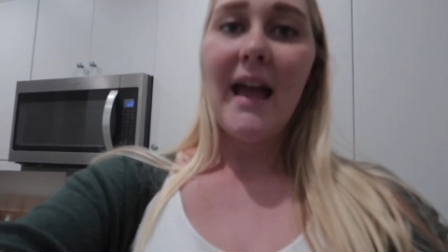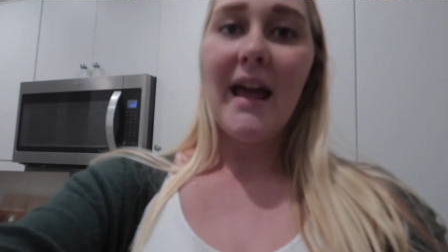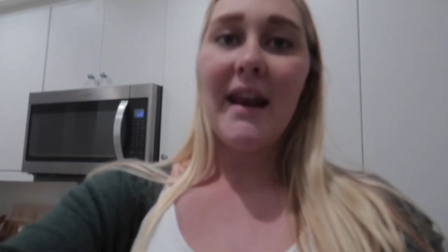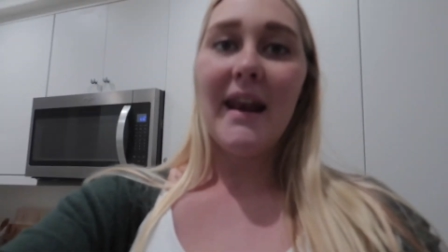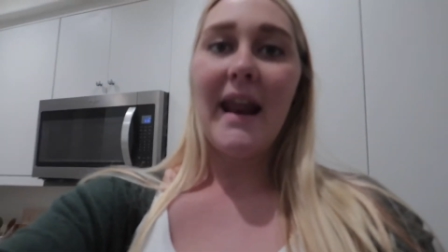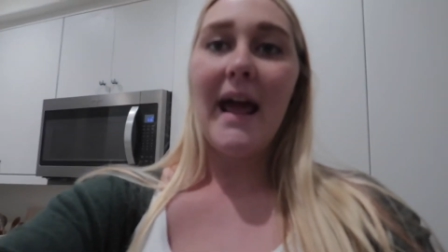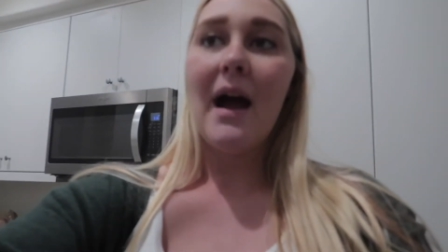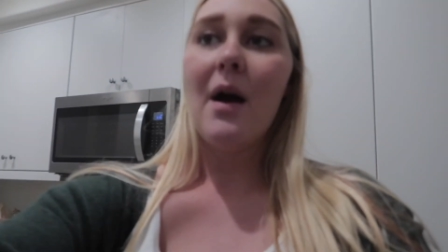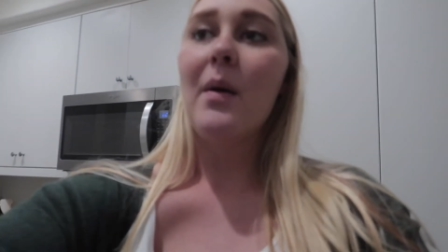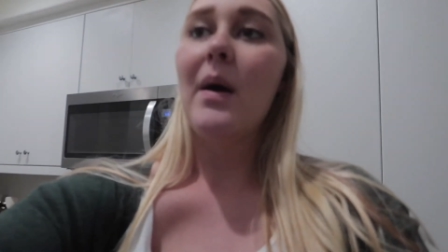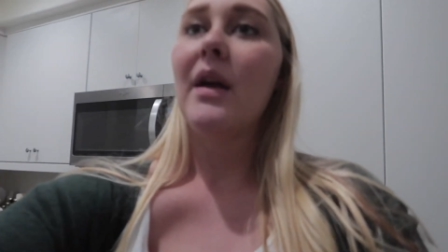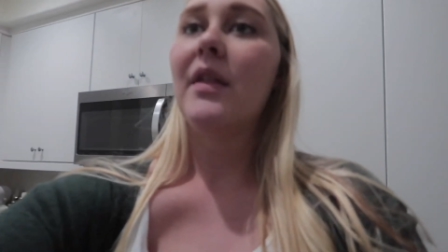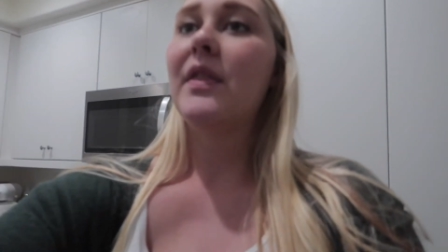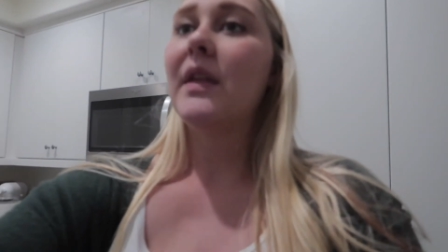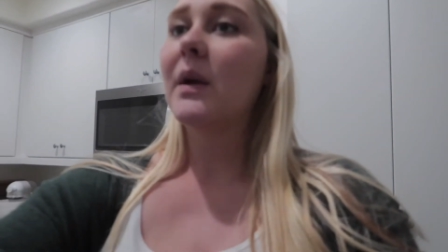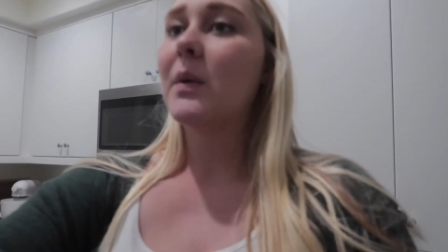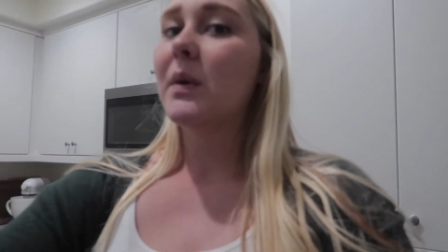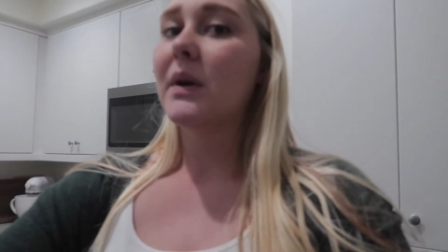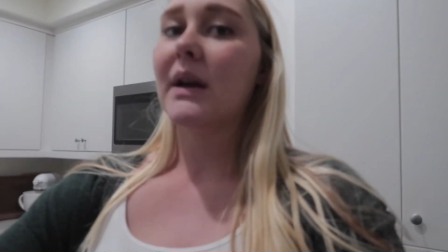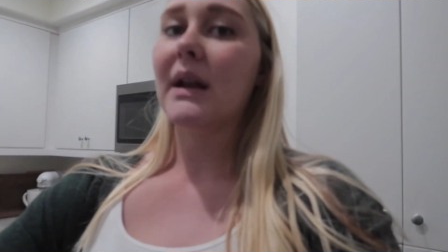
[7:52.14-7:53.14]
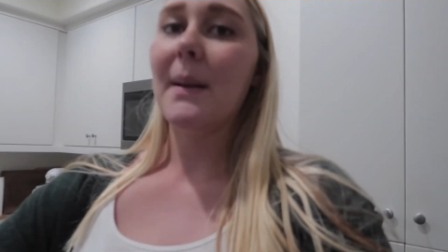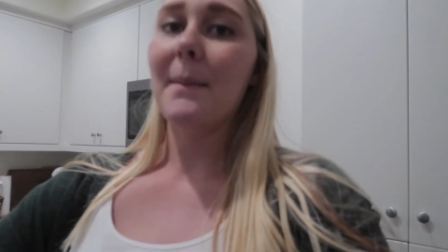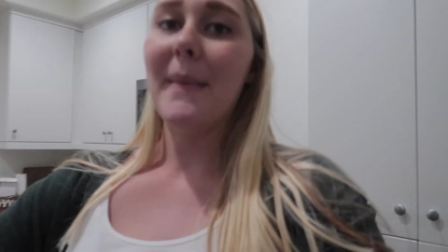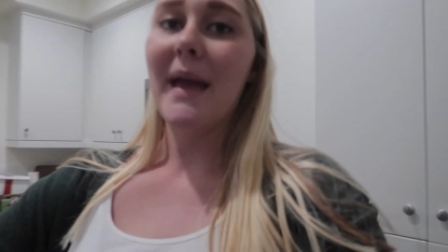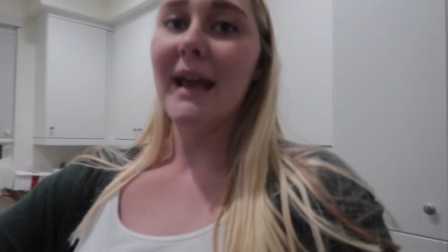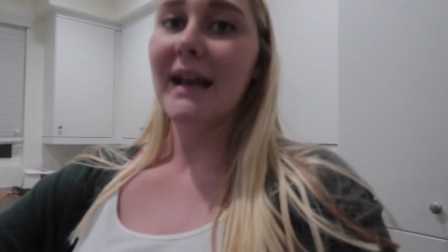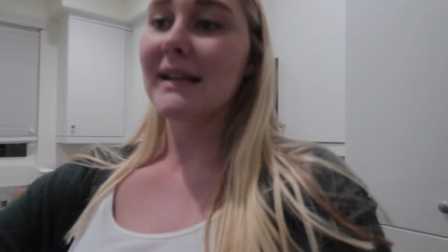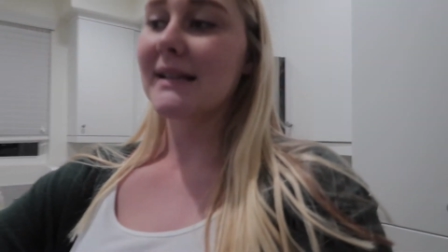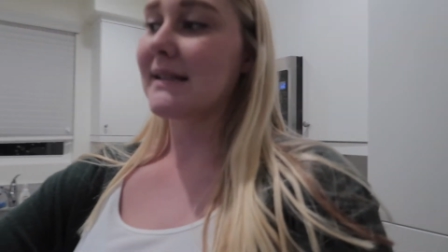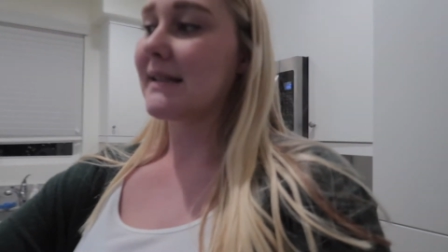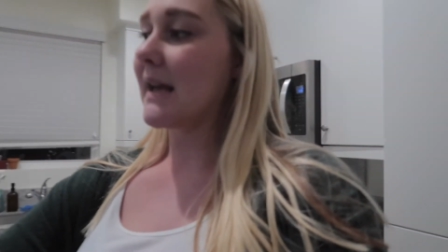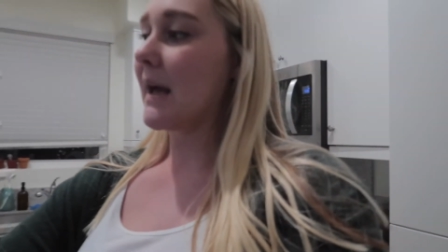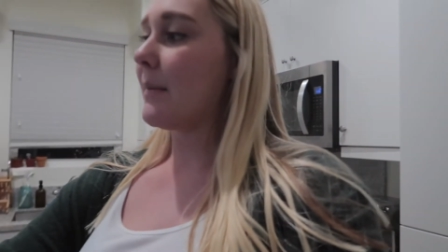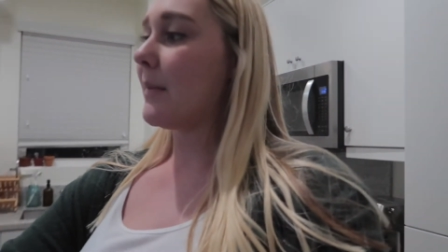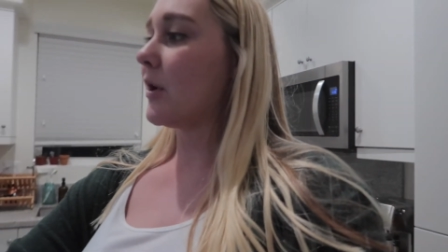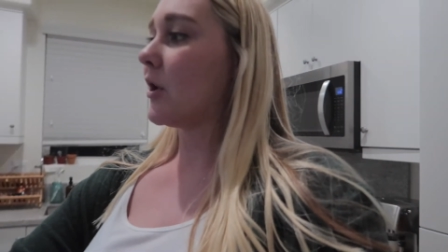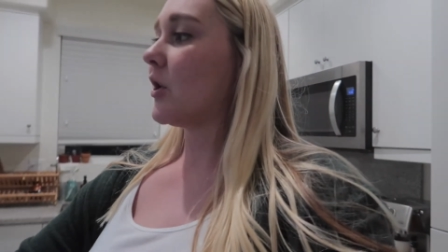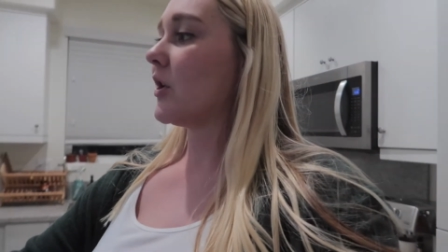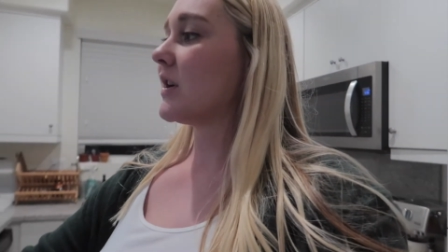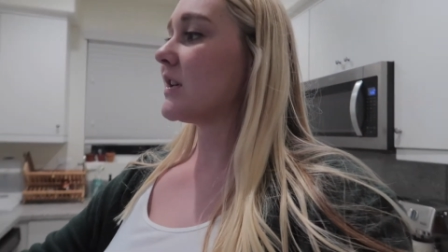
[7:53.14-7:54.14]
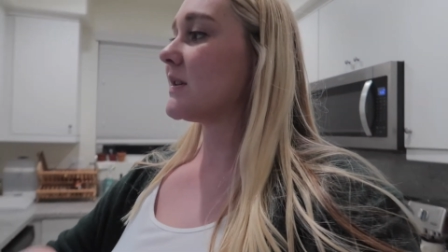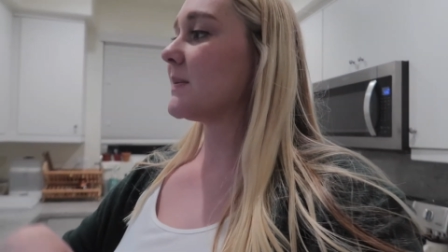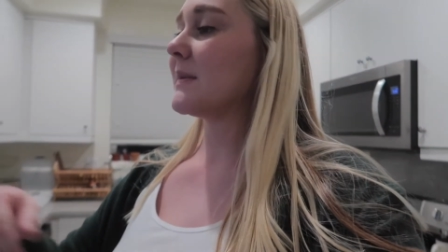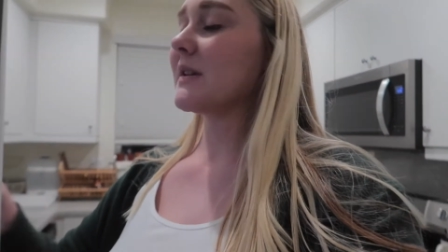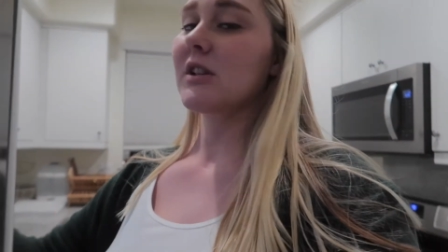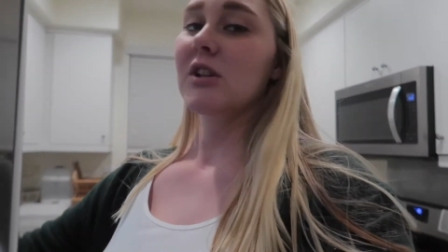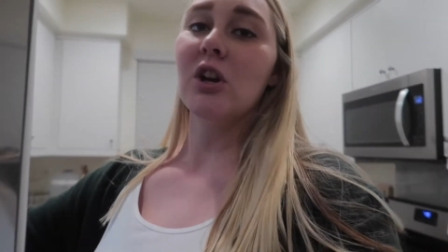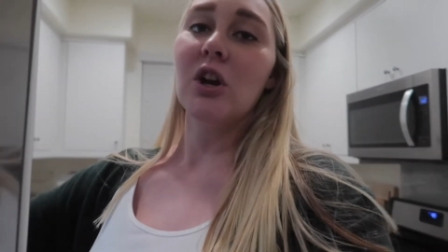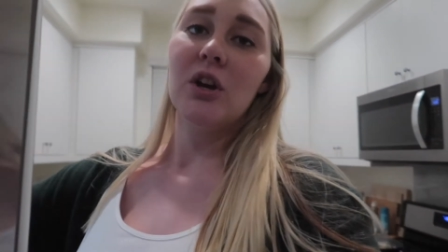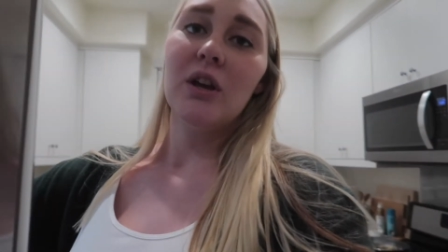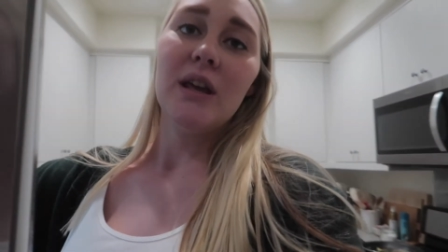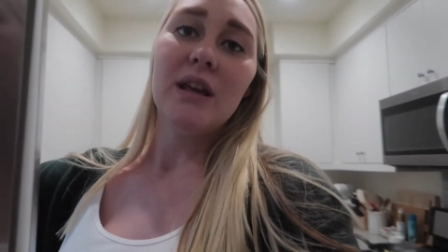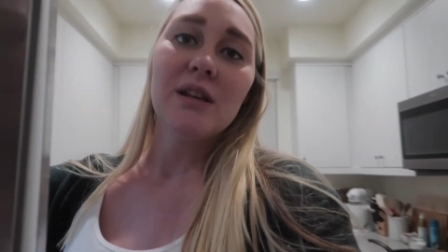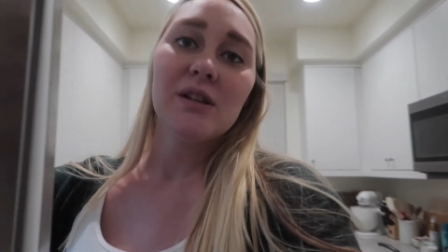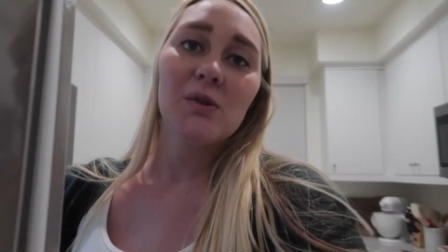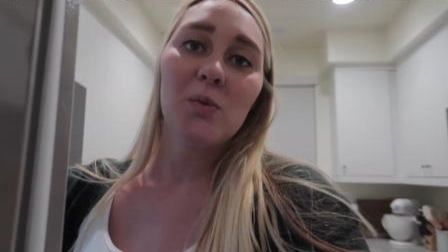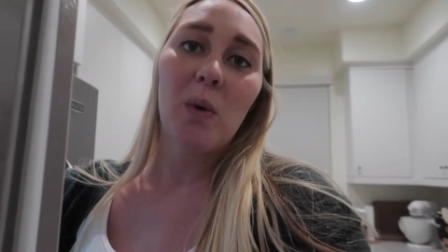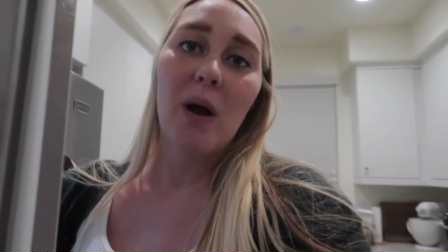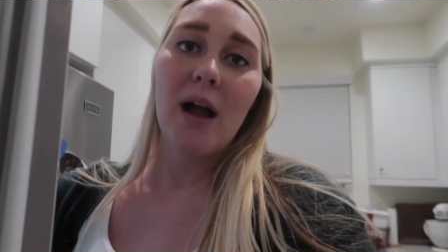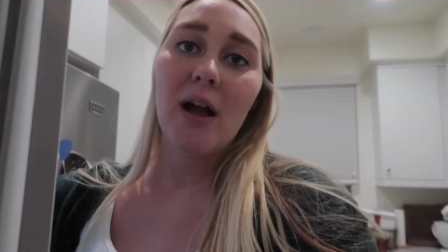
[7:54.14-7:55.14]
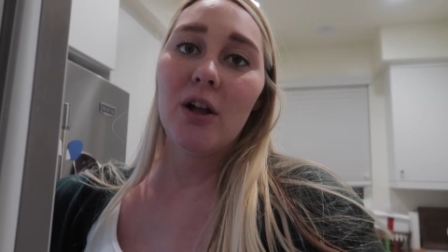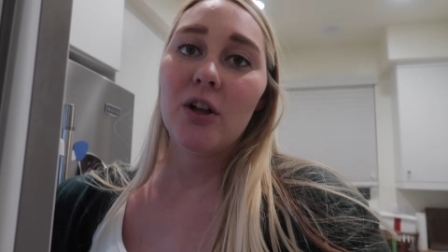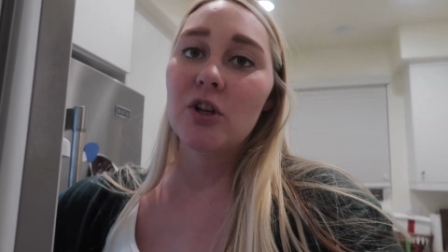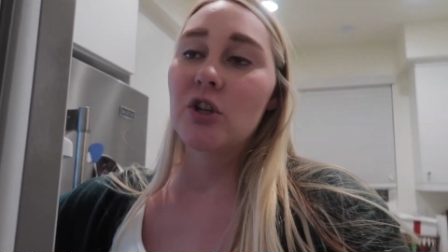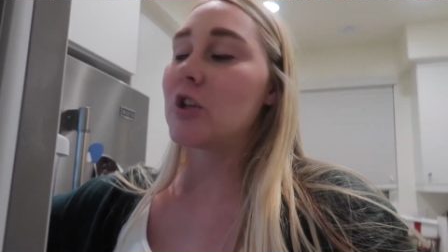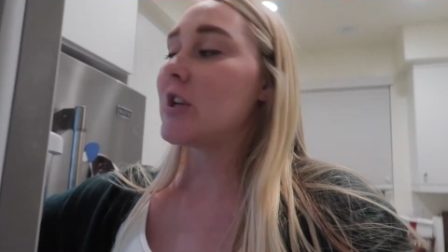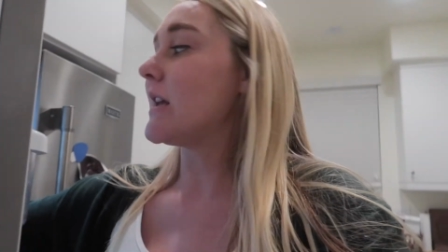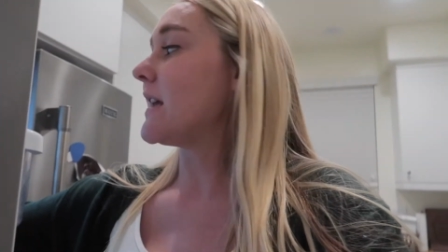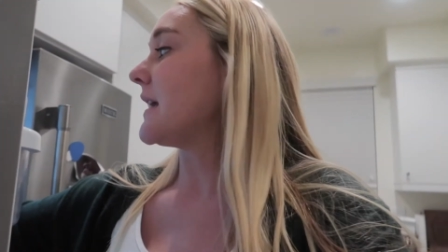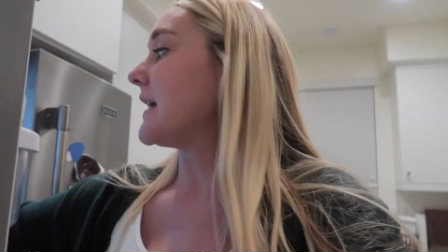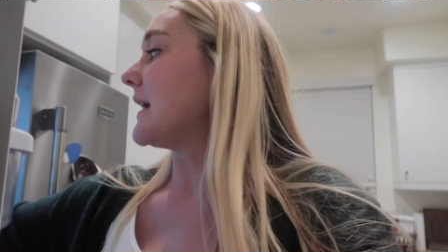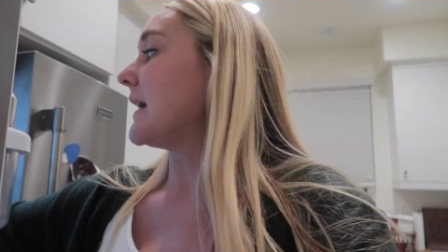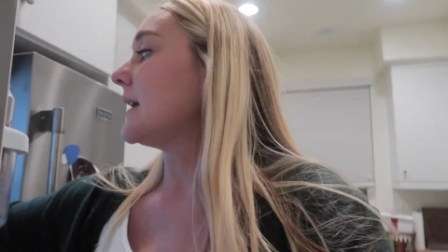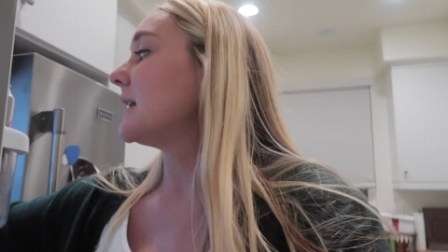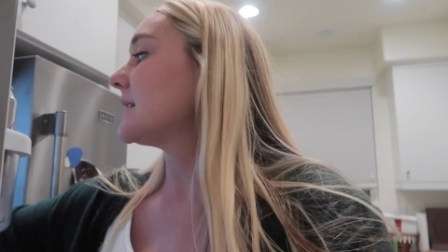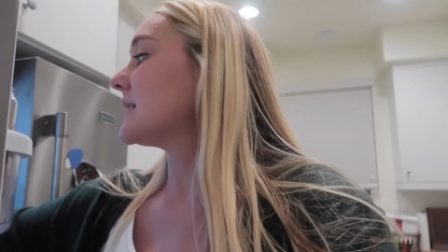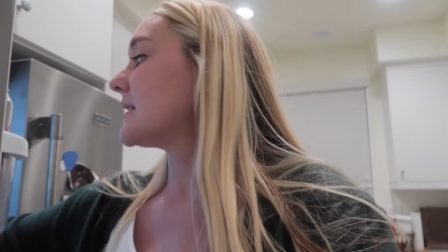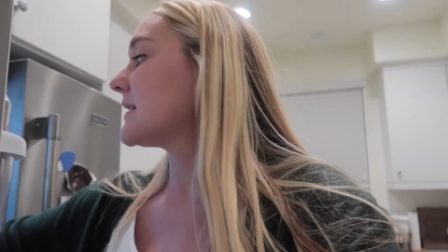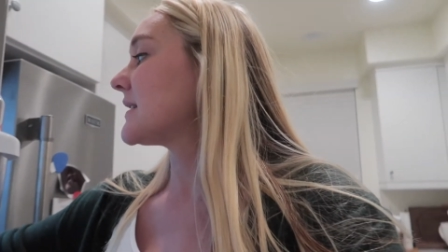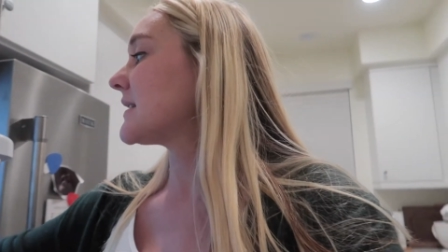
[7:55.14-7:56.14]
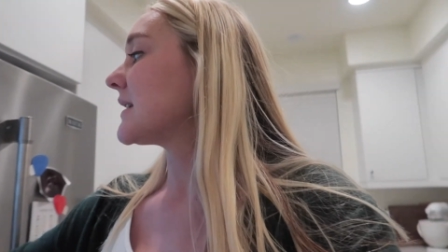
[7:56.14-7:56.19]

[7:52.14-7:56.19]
And now I think we're gonna make some Christmas cookies while she eats.